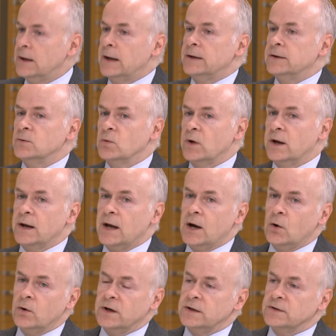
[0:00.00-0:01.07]
and we are
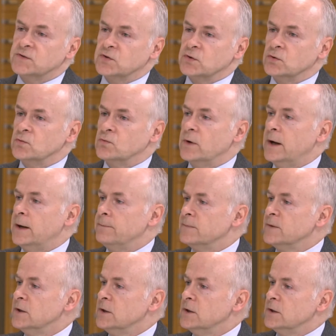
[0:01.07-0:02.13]
now into the
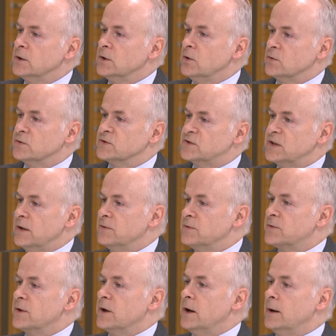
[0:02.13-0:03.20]

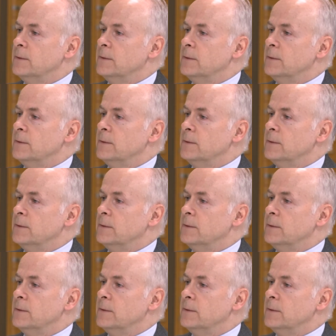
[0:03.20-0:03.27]
10th,